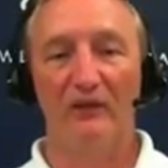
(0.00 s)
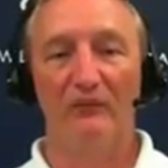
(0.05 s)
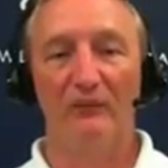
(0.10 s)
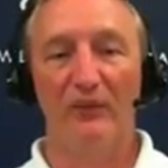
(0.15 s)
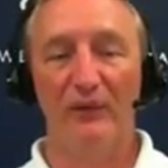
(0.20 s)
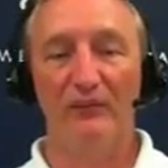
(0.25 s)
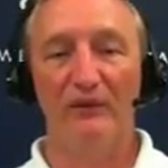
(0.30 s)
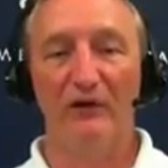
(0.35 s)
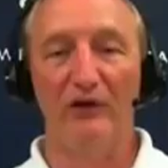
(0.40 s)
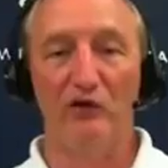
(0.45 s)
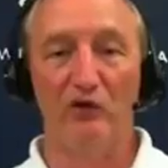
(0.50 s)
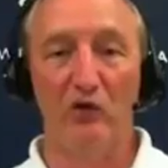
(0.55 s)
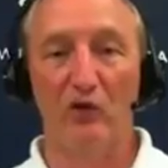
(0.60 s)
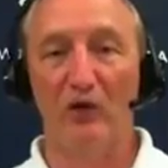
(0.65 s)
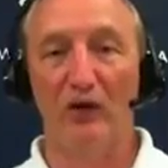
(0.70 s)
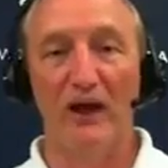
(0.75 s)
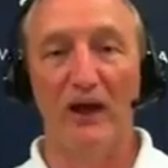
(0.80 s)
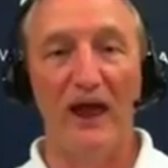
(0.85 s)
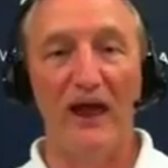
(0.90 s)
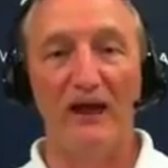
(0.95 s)
maybe a
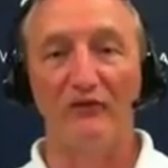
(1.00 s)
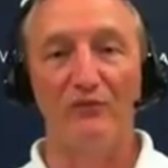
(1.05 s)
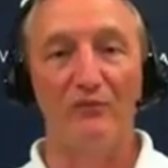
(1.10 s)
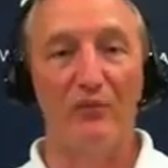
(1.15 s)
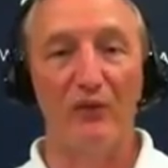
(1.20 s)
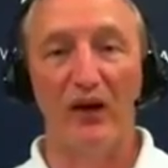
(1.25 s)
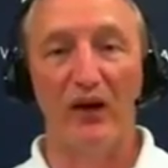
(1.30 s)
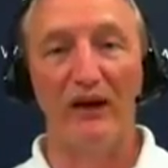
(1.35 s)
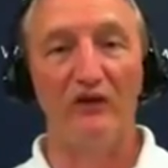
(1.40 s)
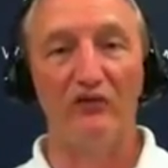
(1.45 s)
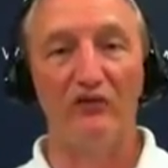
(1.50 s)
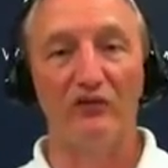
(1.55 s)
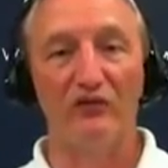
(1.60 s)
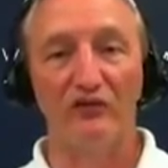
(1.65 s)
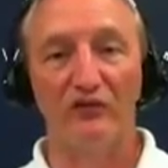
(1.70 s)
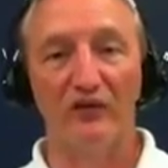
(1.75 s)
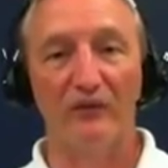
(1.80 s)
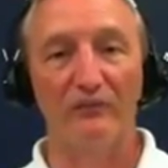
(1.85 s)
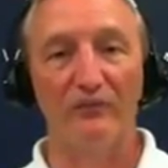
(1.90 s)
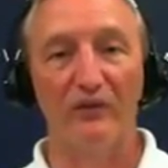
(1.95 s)
door latch breaks or
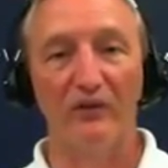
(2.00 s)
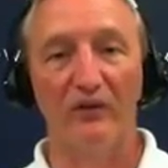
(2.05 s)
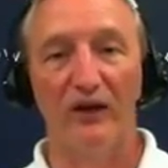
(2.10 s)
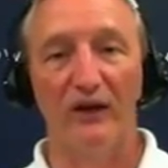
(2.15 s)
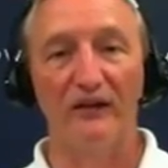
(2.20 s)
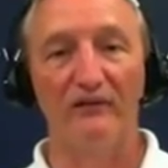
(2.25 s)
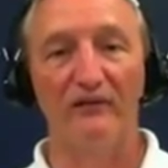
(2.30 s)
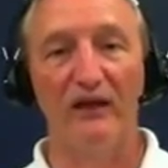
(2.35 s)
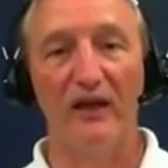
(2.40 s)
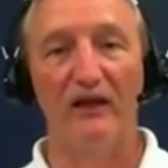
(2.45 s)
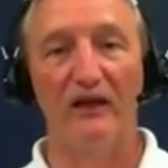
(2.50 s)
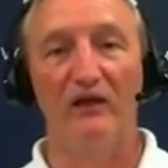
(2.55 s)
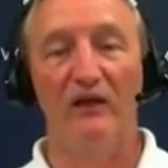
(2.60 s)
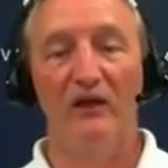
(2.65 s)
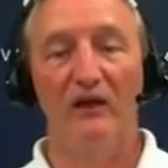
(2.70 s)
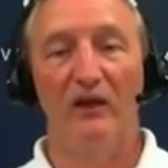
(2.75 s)
something like that.